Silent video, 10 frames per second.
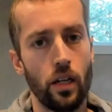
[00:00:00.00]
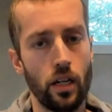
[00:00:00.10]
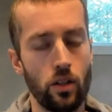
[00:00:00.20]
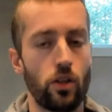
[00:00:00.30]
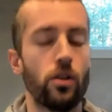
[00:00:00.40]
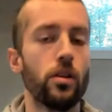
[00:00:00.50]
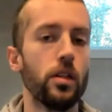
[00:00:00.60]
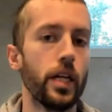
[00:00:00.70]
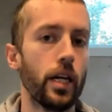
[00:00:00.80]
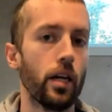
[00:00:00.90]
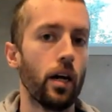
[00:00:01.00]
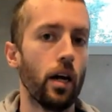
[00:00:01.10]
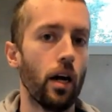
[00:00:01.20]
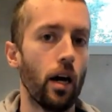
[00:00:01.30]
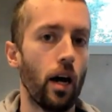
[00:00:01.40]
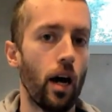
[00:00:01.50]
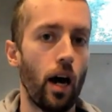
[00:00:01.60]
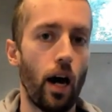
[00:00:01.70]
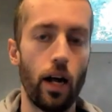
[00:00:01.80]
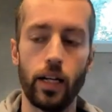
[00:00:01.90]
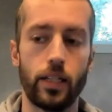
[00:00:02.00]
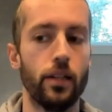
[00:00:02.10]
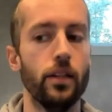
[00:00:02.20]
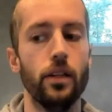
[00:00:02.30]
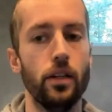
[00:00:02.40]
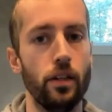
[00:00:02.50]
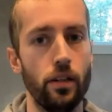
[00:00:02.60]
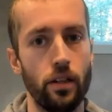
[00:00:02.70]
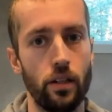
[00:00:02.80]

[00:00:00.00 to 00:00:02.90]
Internally, I like to learn.